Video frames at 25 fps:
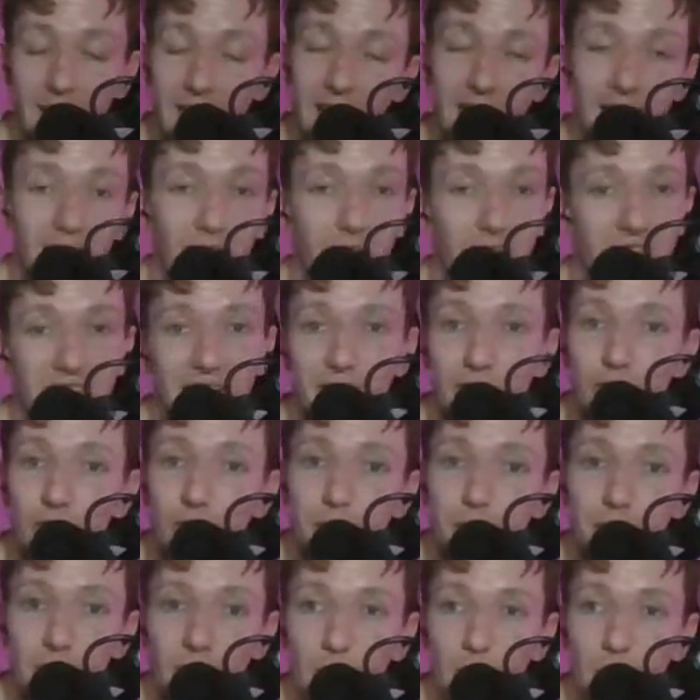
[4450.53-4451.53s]
I would have
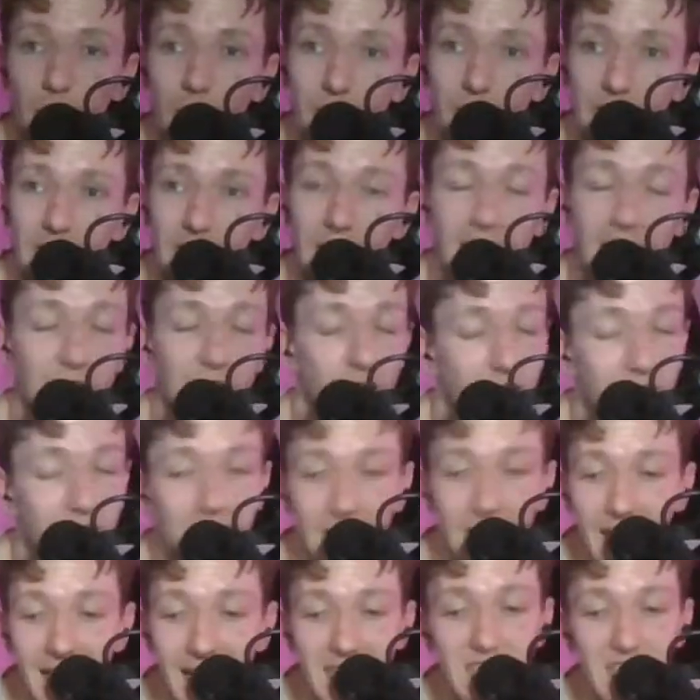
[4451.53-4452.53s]
no problem with it. And you can
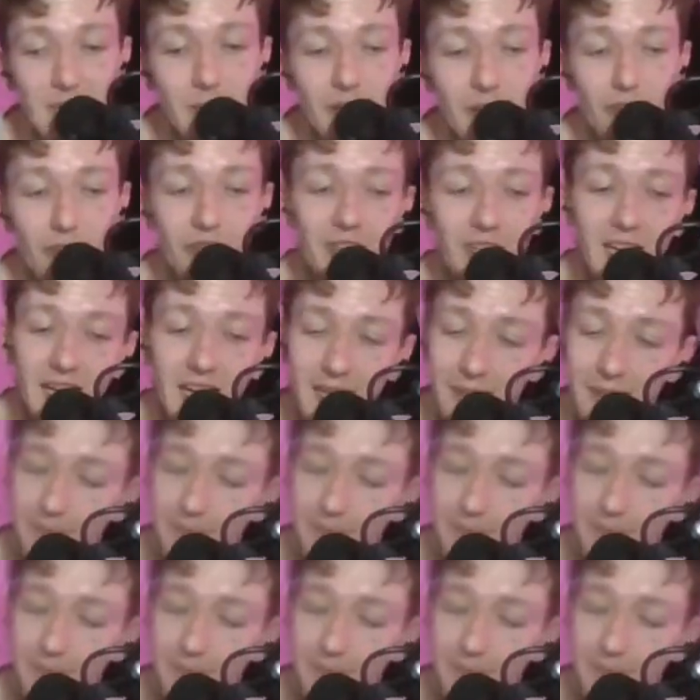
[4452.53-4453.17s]
cancel me for that